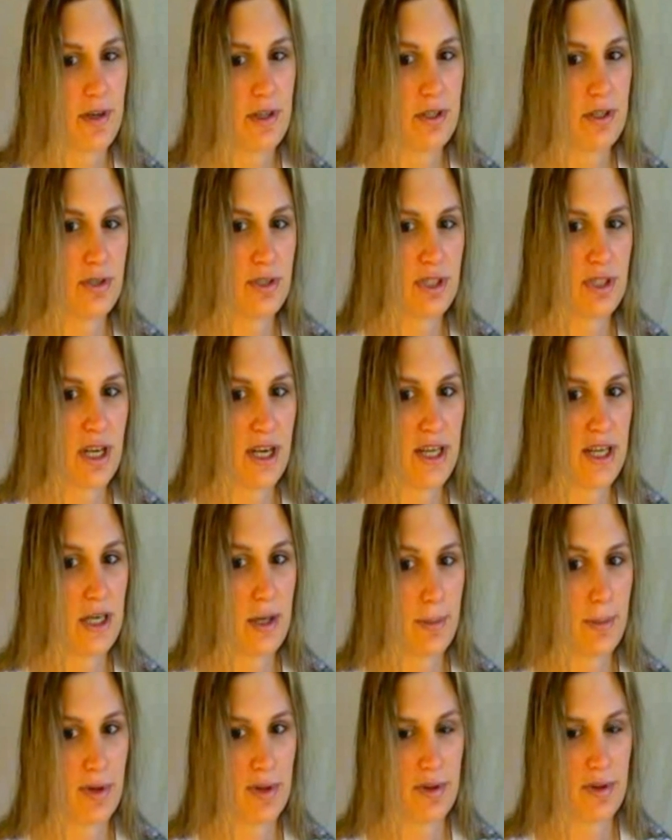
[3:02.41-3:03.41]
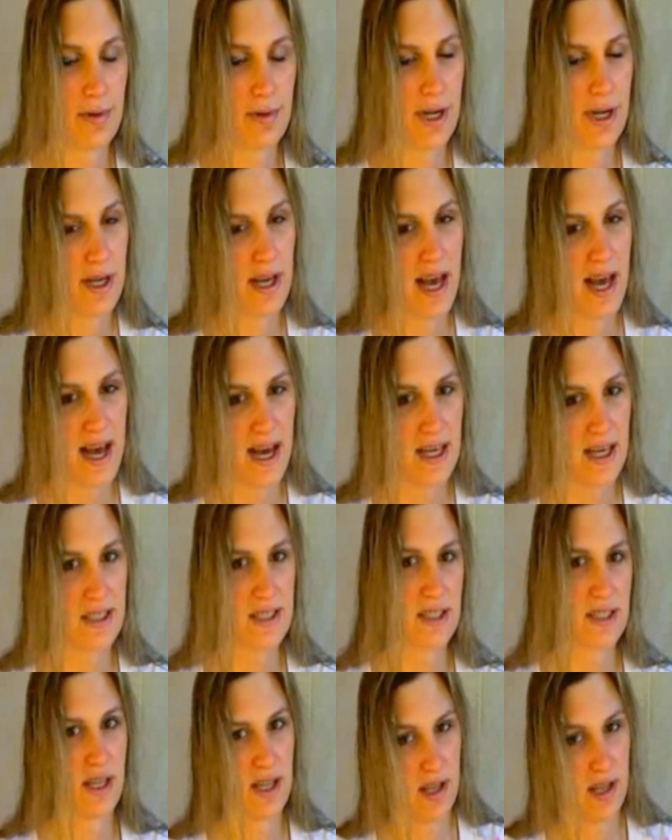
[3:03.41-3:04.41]
to site number 3
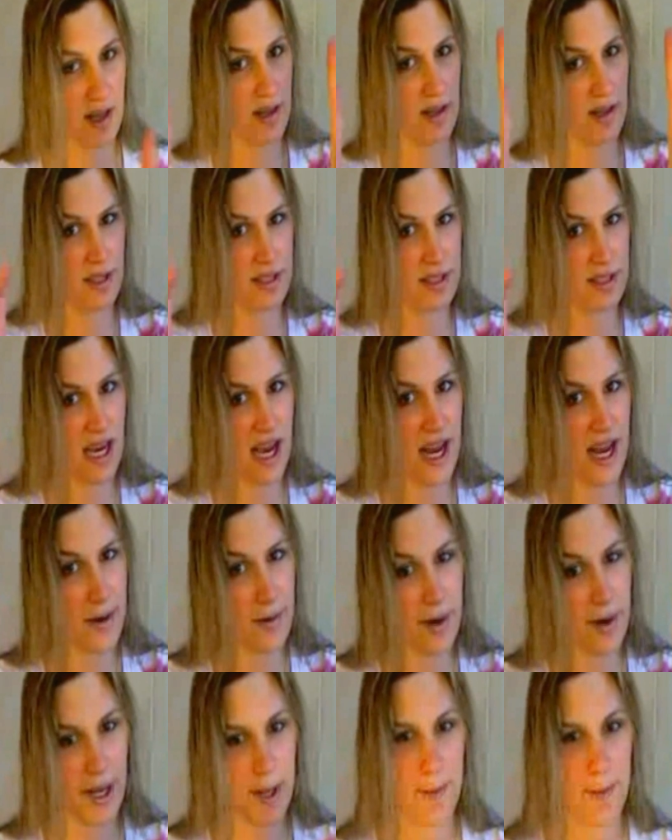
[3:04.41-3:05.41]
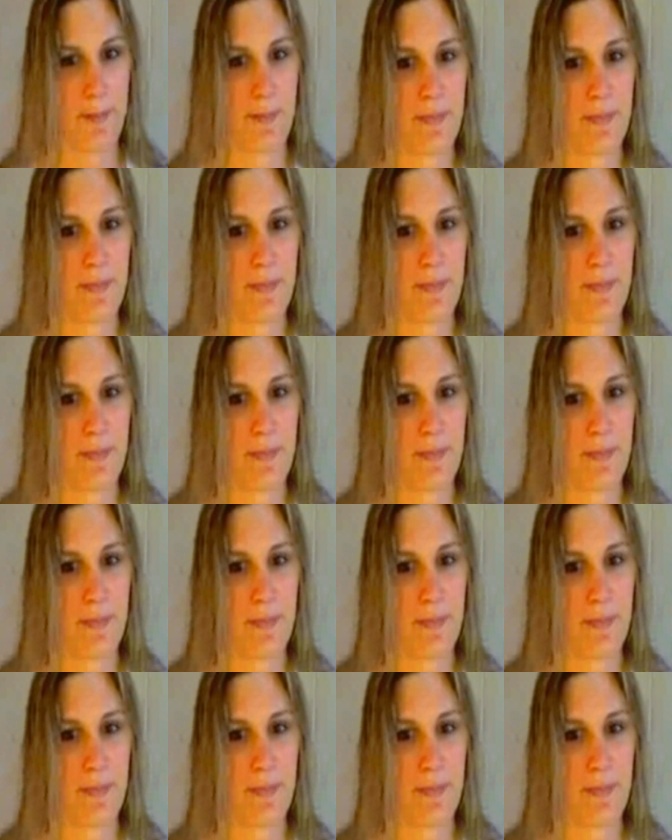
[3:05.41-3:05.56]
as the diary.